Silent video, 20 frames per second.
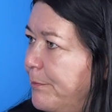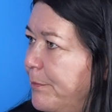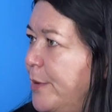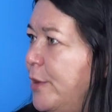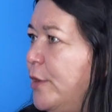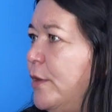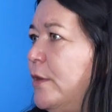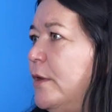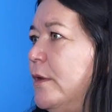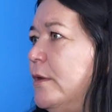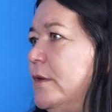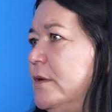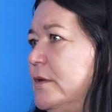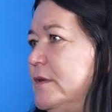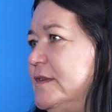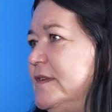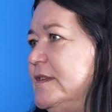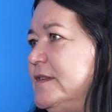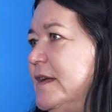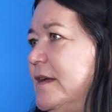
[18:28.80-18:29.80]
Build
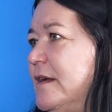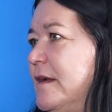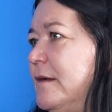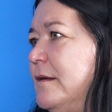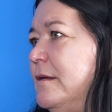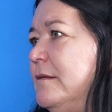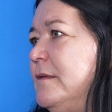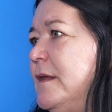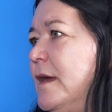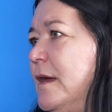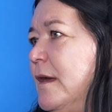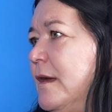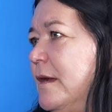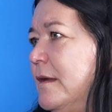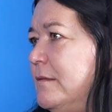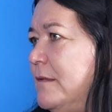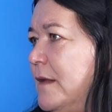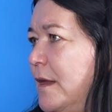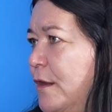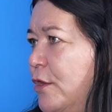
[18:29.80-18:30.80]
with the
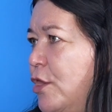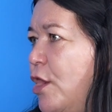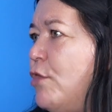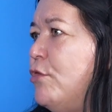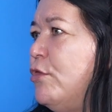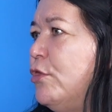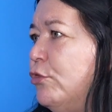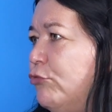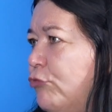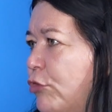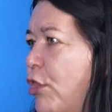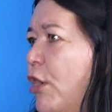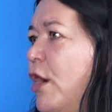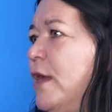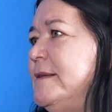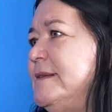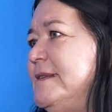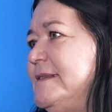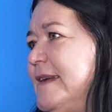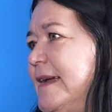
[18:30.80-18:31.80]
local
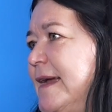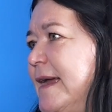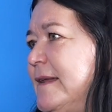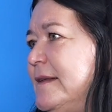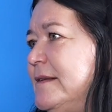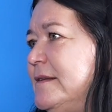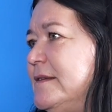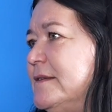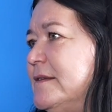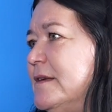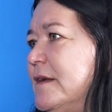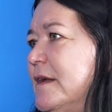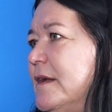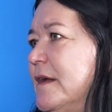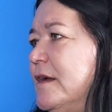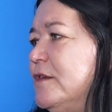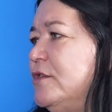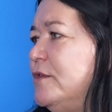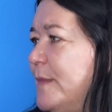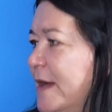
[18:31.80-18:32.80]
content
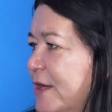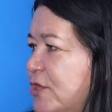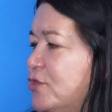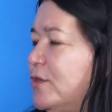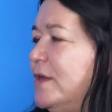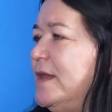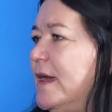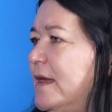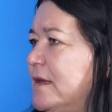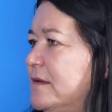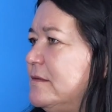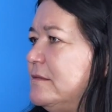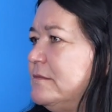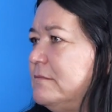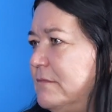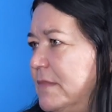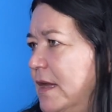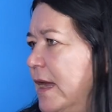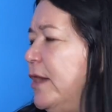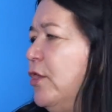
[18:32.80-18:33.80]
to make sure that
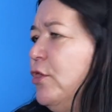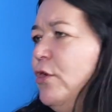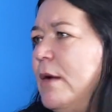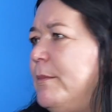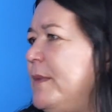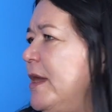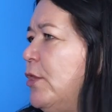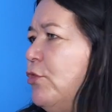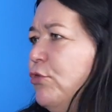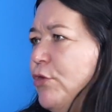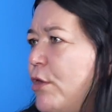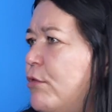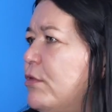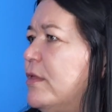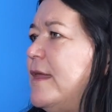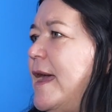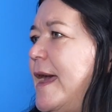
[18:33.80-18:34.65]
economic growth